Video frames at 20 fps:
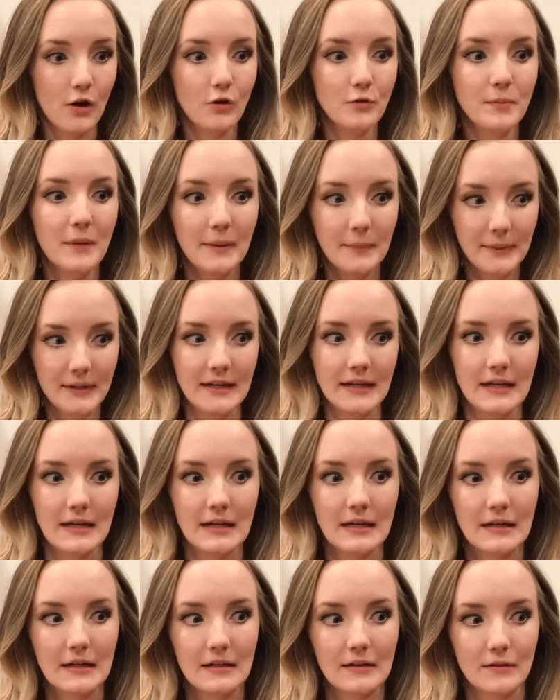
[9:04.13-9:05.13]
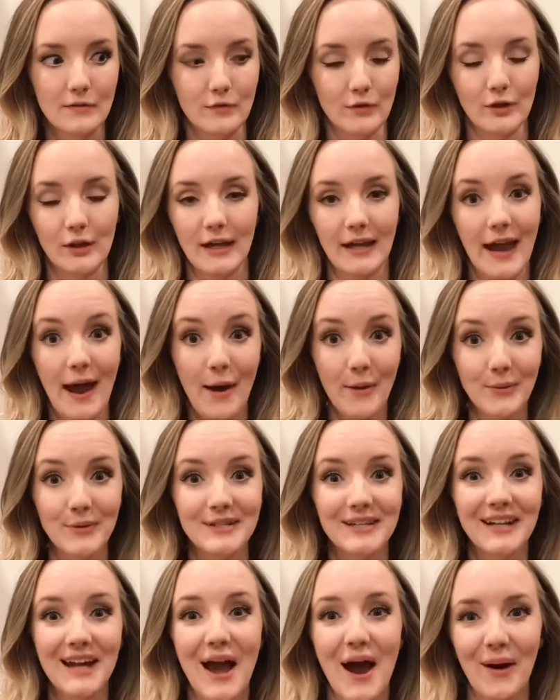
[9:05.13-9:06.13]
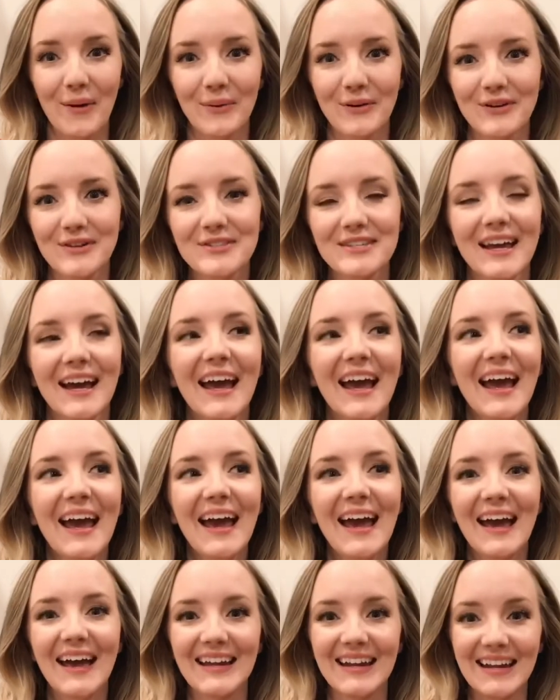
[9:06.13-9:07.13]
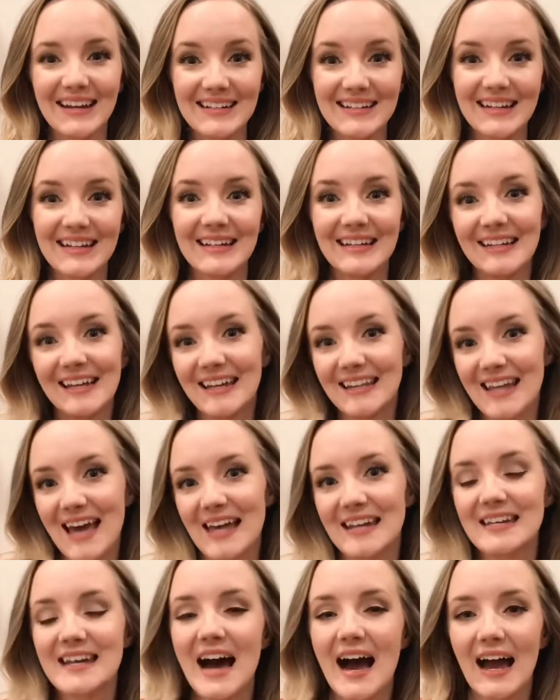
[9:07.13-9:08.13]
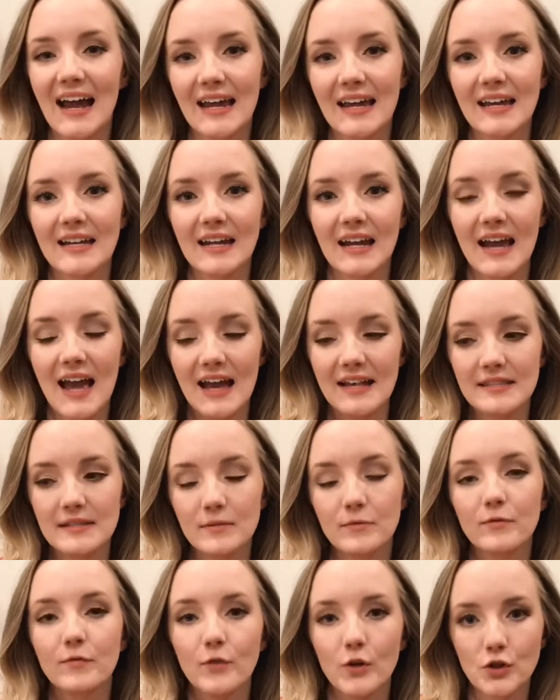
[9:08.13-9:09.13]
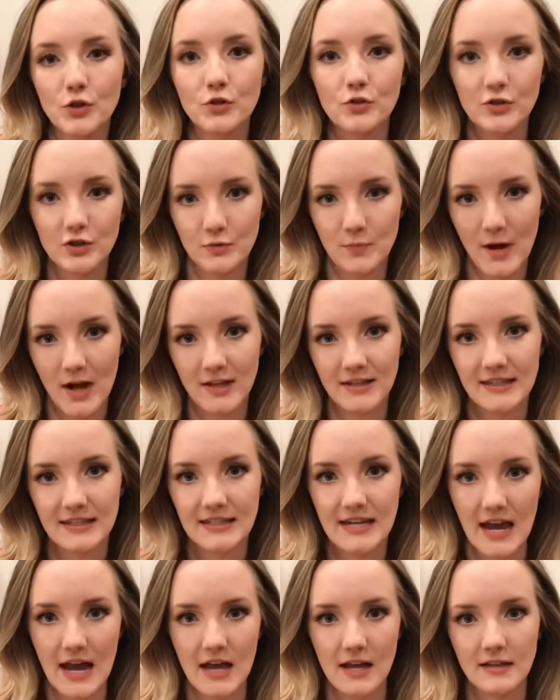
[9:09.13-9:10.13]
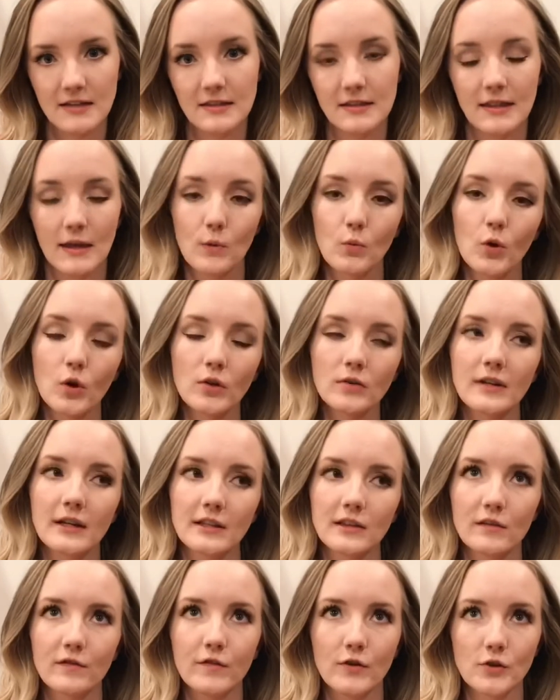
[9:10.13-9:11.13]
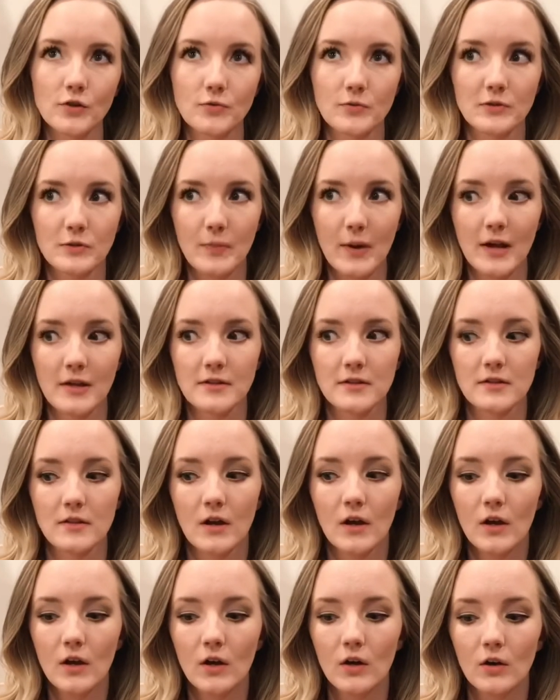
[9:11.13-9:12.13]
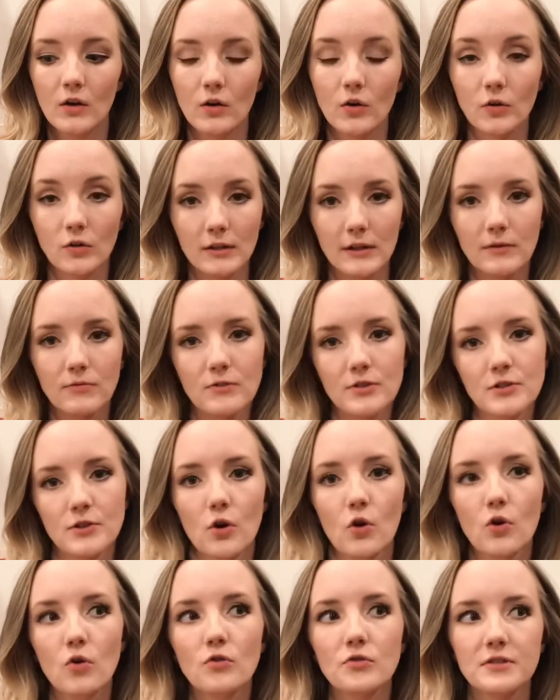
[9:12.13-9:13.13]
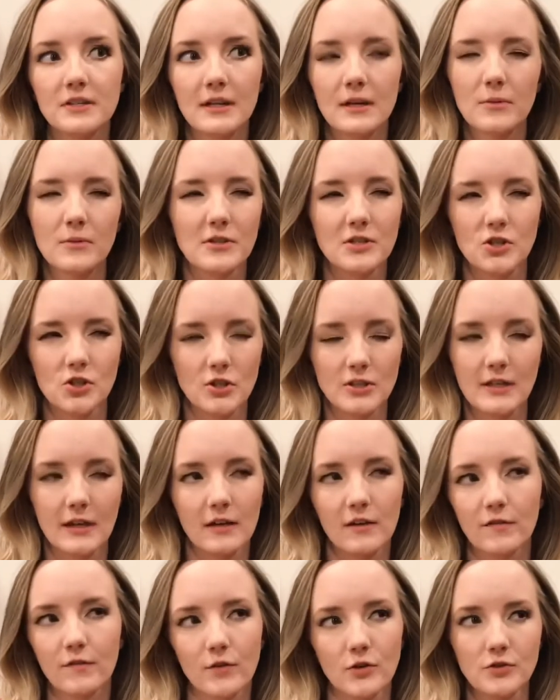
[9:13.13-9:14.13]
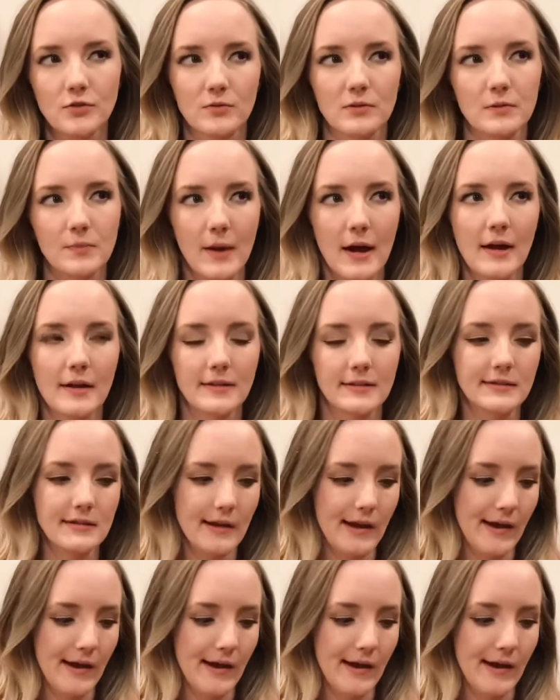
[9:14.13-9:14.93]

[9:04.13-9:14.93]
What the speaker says: my pee for like hours and hours, and I did it again that night, and I had some first response tests. They weren't like the first response early result. It was just like a first response,